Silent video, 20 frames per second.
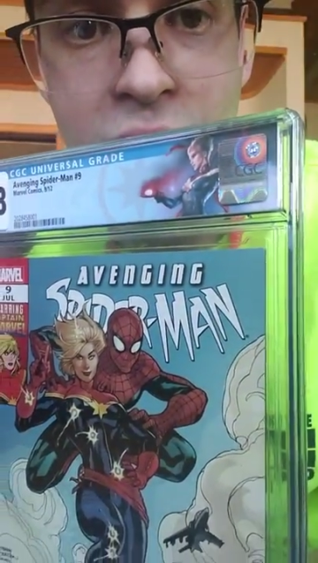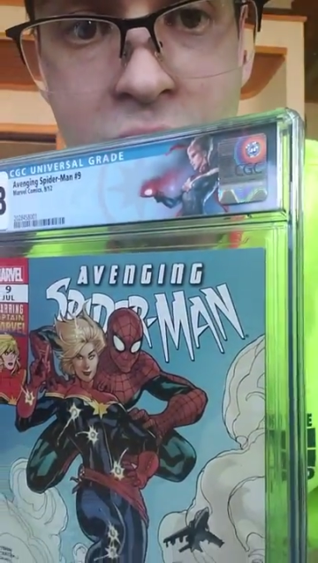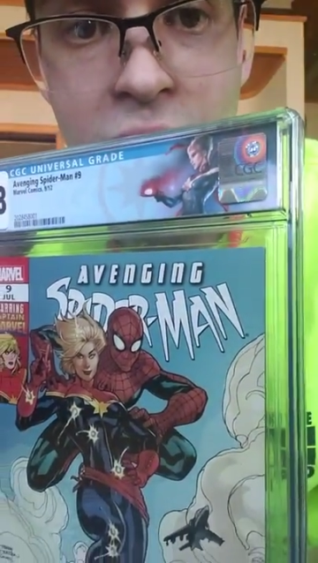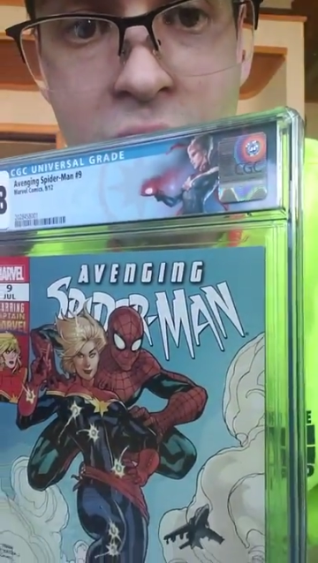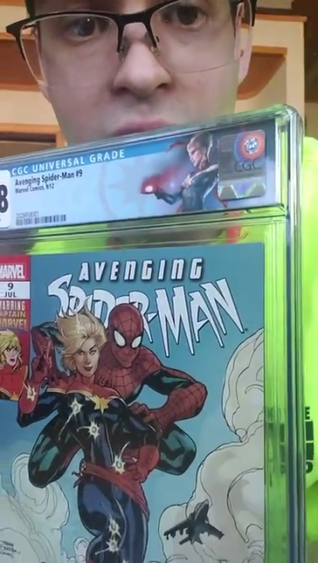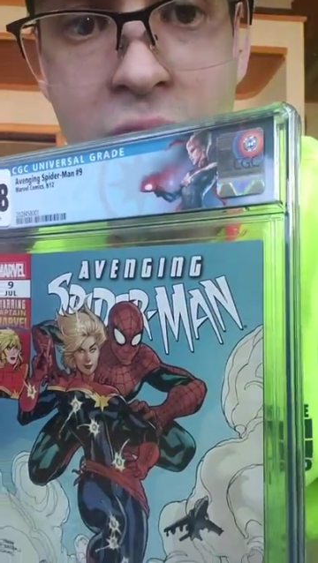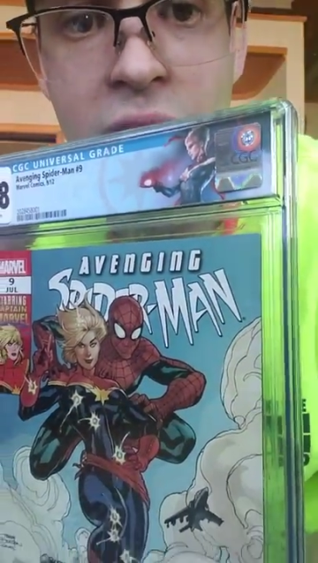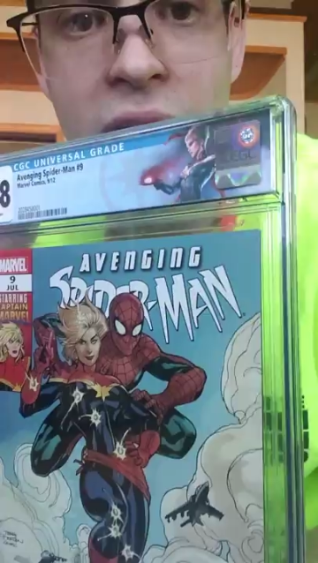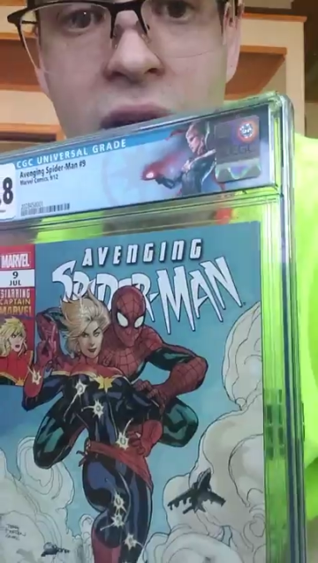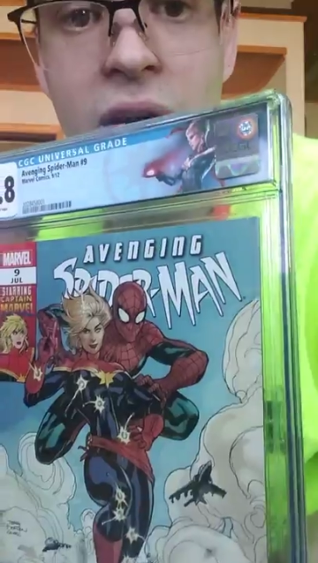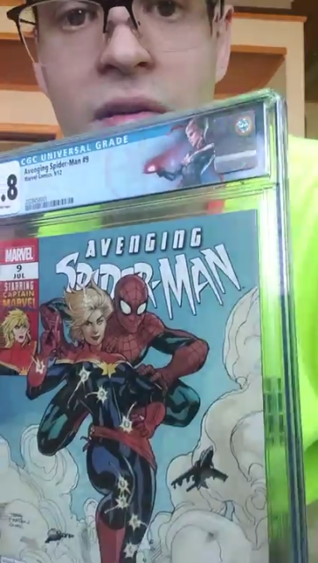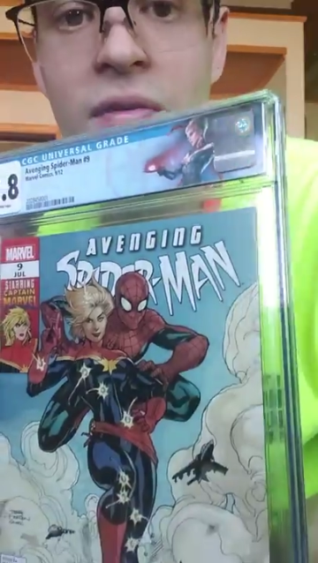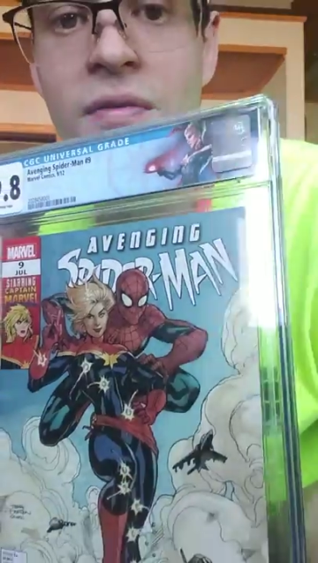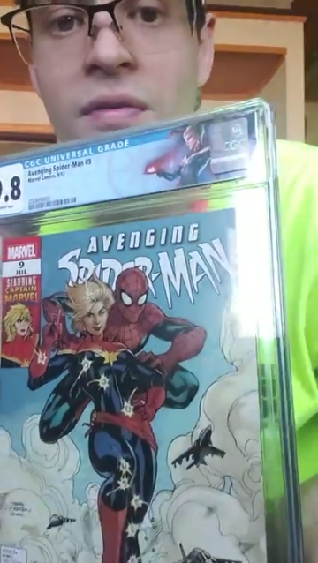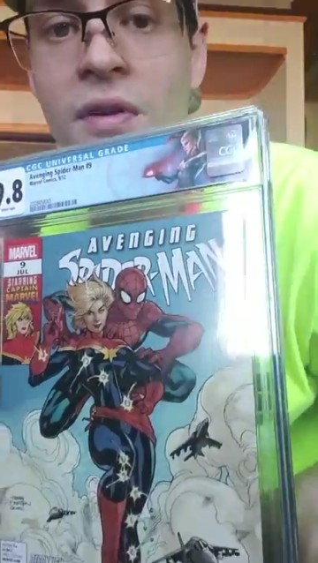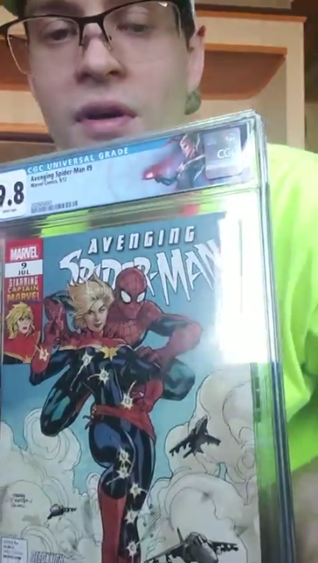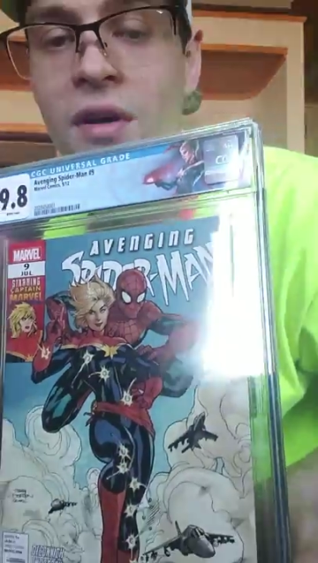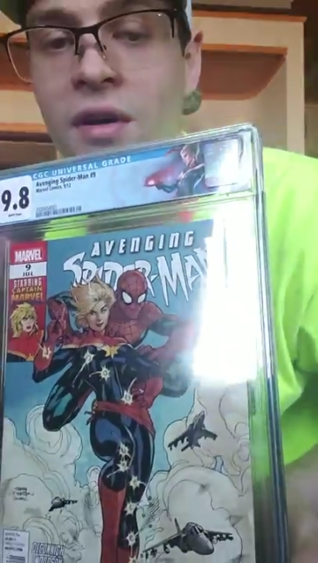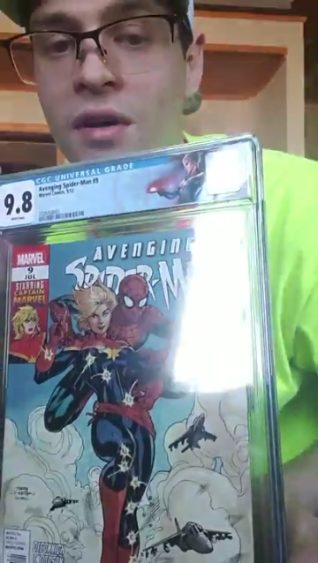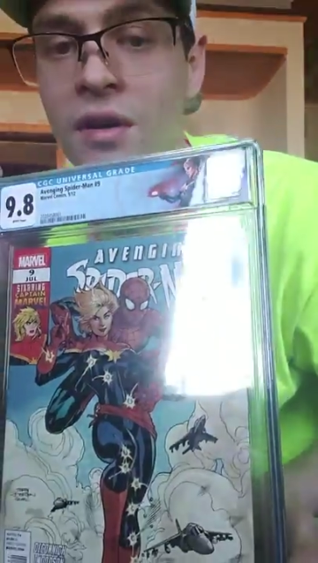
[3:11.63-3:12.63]
Granov
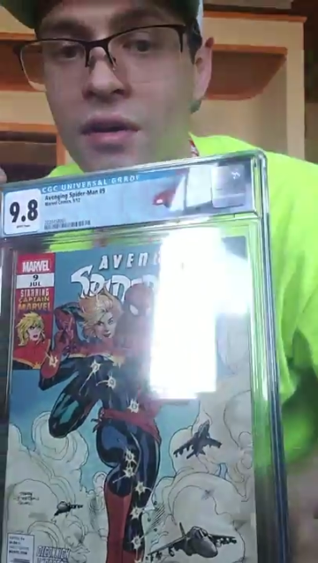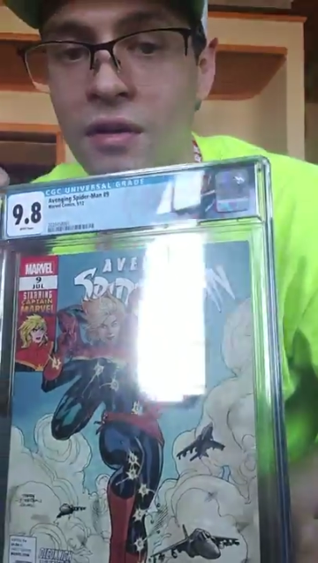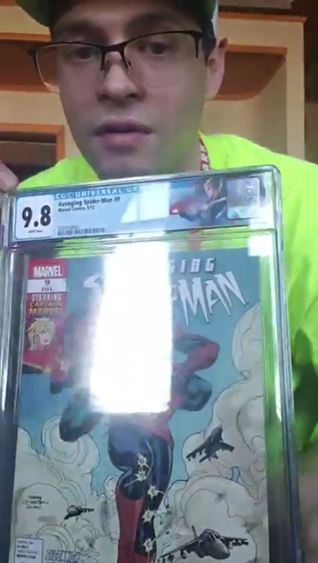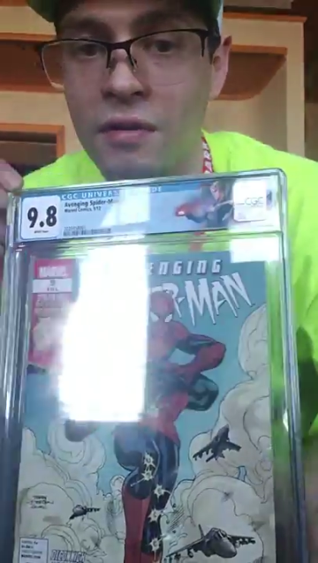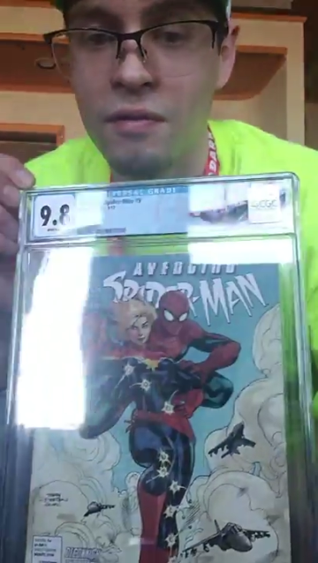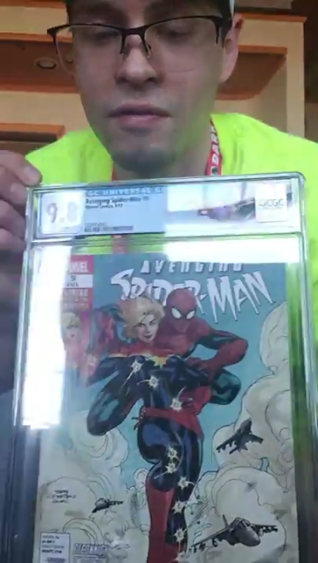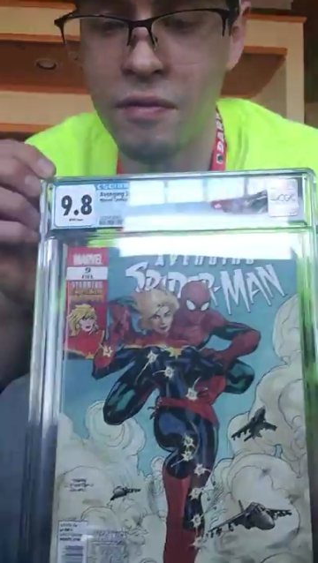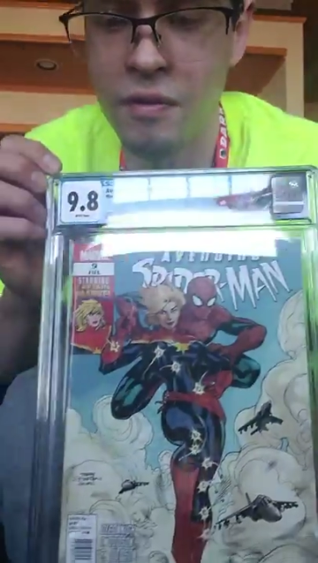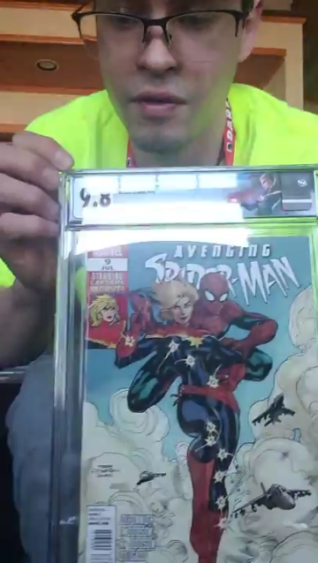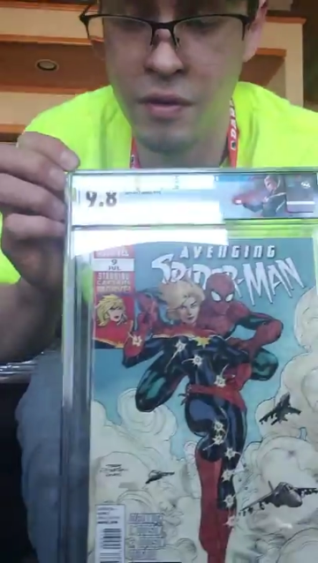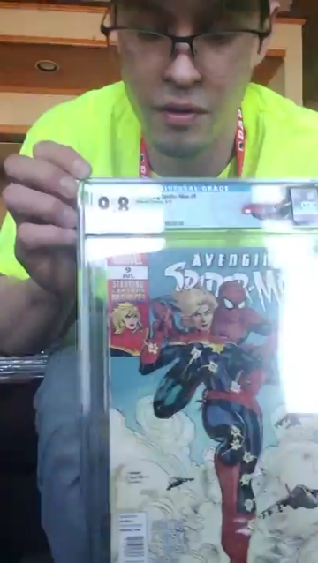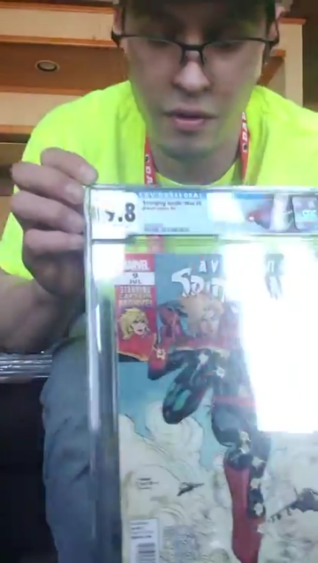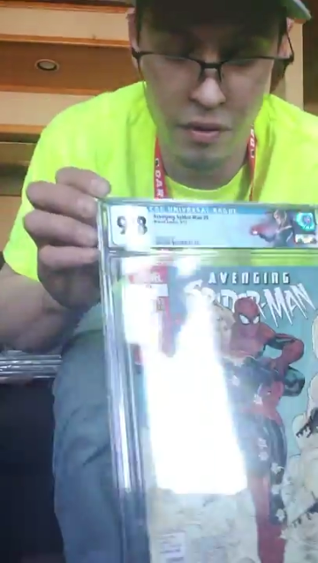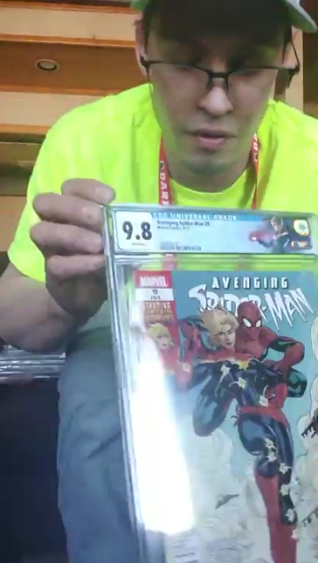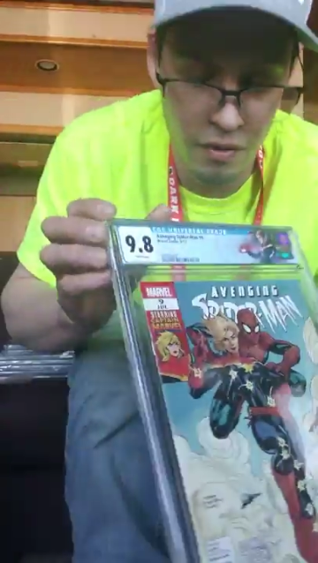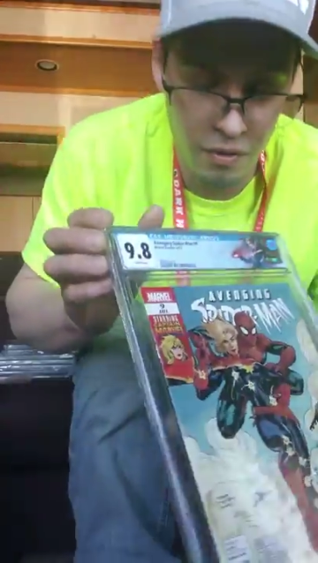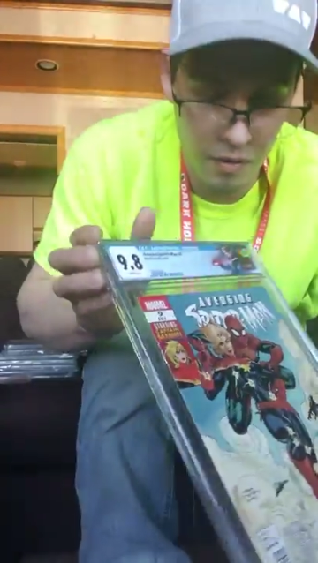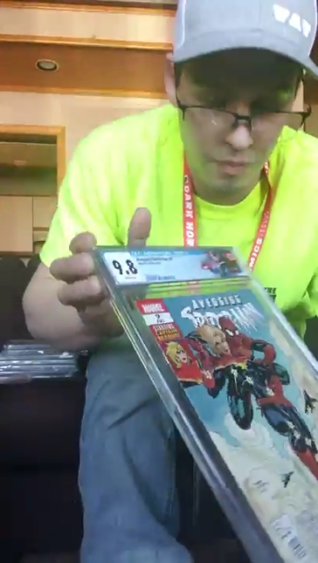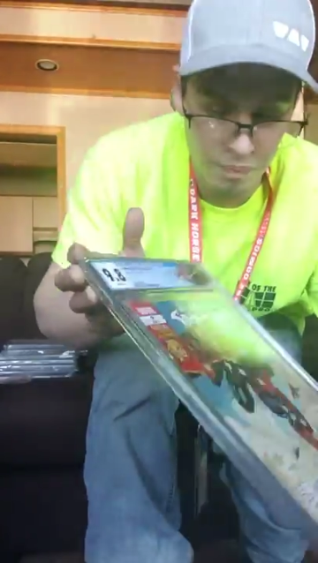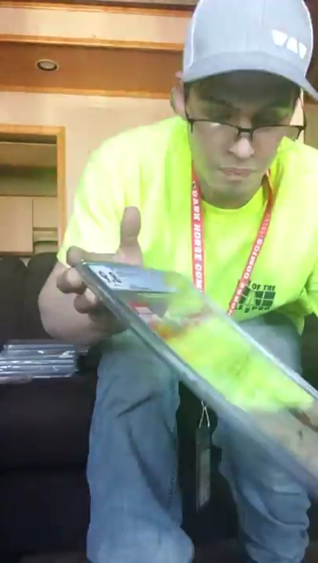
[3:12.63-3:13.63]

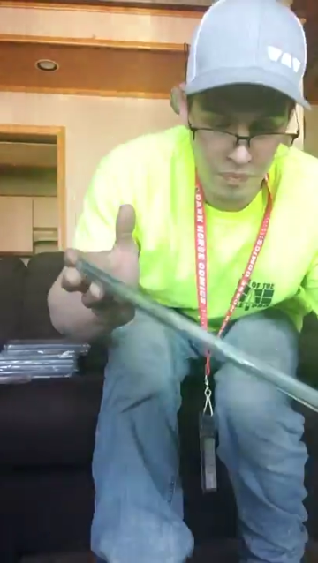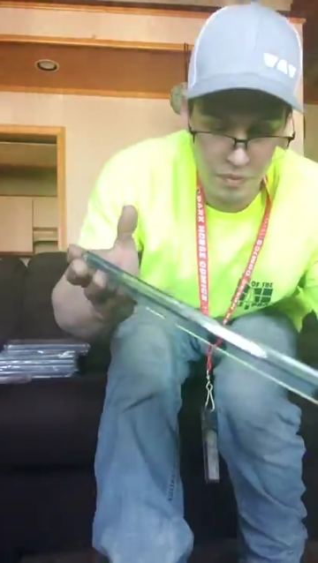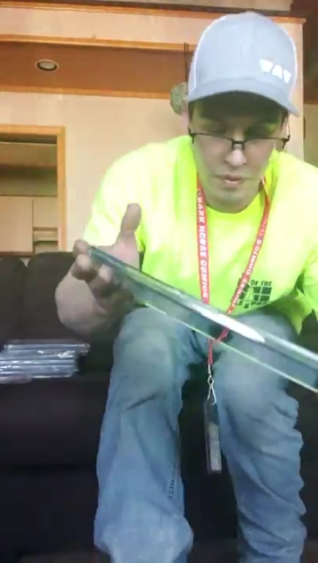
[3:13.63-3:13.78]
for